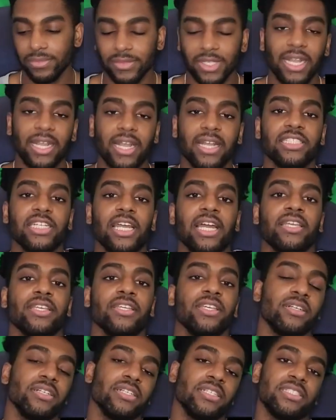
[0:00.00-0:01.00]
I got Jackie
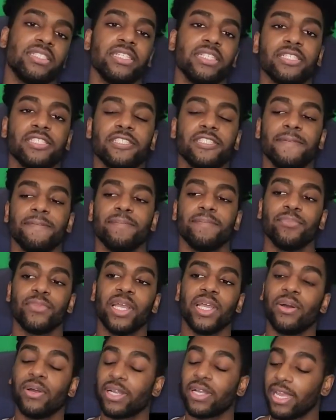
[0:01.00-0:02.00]
Young at 6.
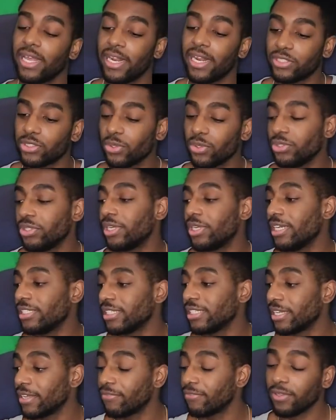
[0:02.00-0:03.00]
Now, again, I told you guys
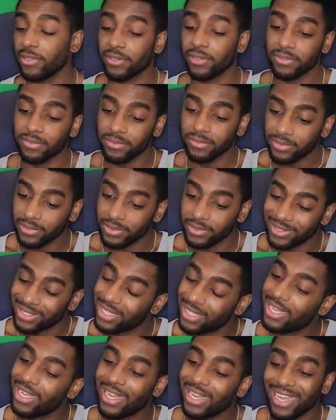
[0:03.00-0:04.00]
I give the
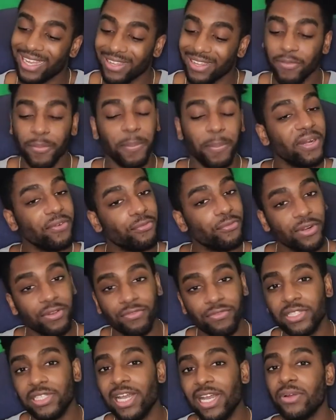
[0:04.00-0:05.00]
benefit of
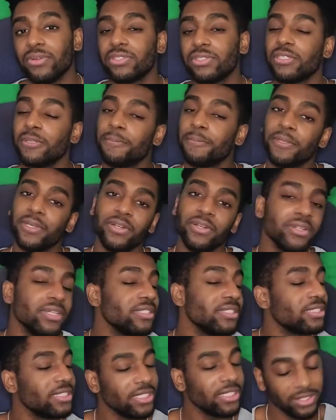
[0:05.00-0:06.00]
the doubt to the player
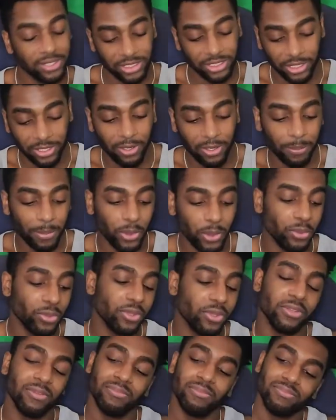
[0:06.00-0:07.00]
that's killing shit on
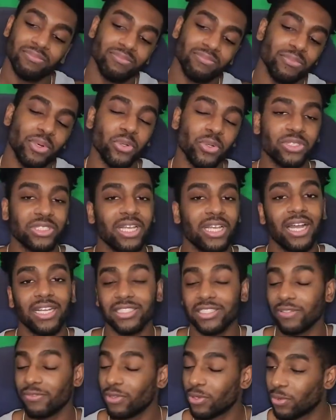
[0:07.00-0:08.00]
both
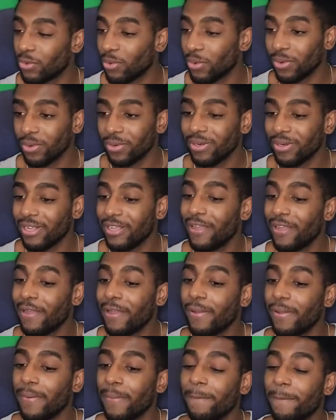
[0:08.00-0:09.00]
sides of the court.
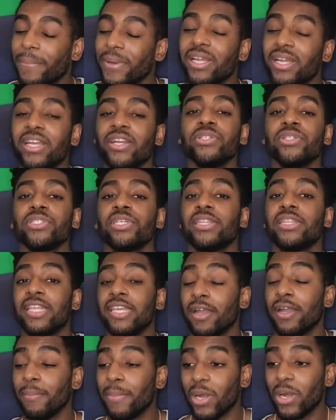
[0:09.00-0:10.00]
But here's the
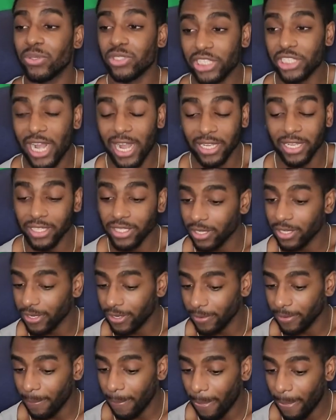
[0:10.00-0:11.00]
thing about Jackie
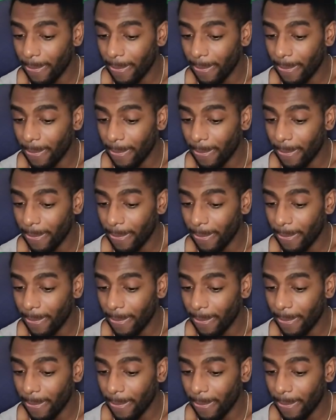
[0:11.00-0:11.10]
Young.